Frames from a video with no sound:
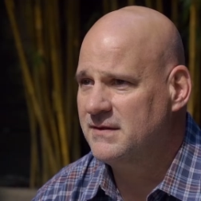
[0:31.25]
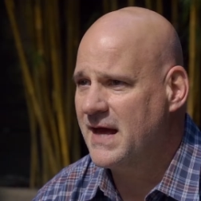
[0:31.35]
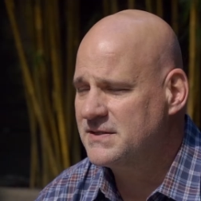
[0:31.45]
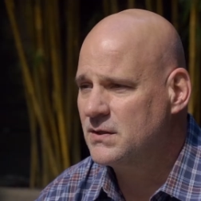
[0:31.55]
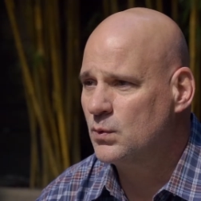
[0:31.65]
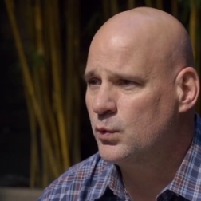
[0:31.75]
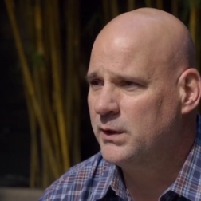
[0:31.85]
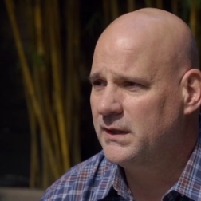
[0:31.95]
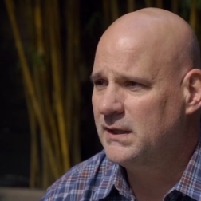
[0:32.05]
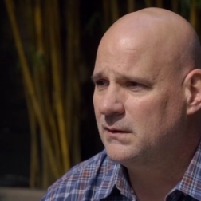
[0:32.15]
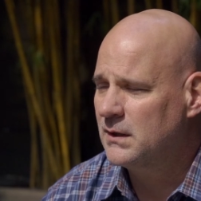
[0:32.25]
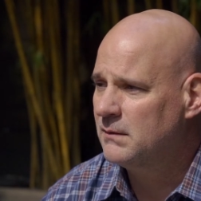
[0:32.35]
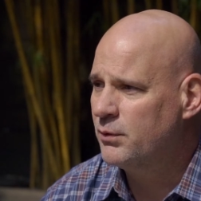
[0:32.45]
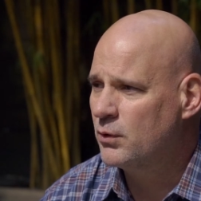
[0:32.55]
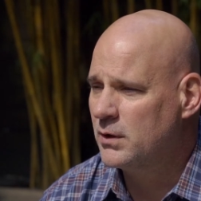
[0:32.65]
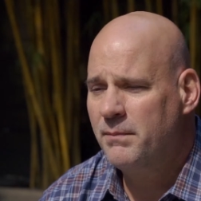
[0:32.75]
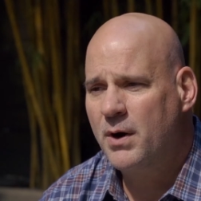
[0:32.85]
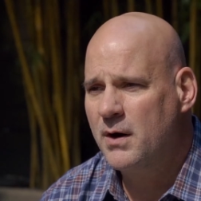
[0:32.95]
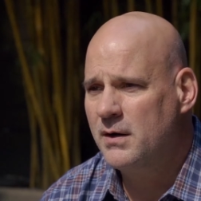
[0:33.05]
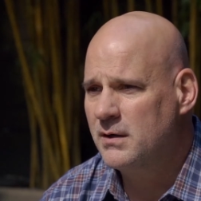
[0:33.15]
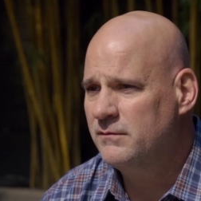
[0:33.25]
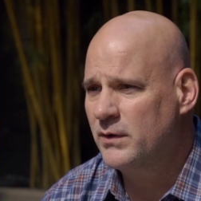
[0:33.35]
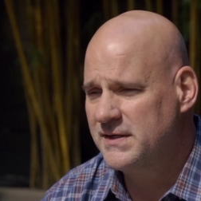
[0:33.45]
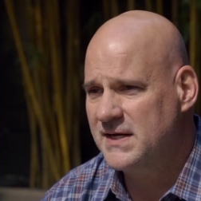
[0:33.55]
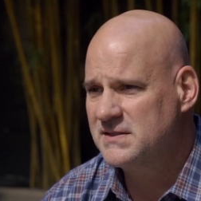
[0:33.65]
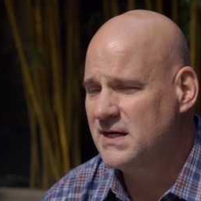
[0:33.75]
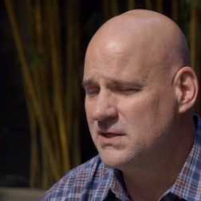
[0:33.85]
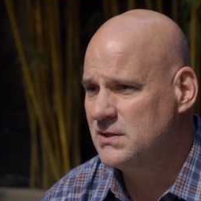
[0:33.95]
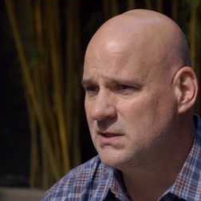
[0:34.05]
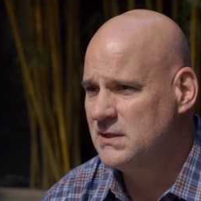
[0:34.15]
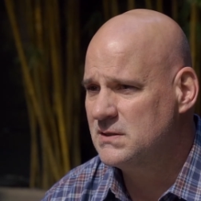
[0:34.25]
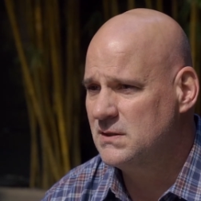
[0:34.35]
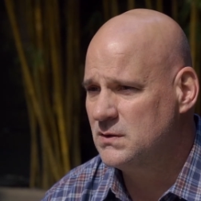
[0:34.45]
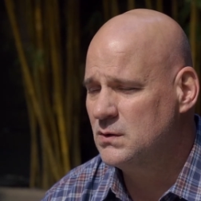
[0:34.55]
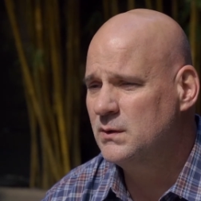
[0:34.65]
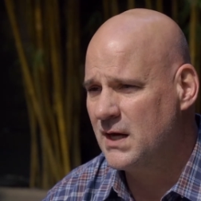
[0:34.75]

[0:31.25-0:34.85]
That's a really important part of what a destination needs to do,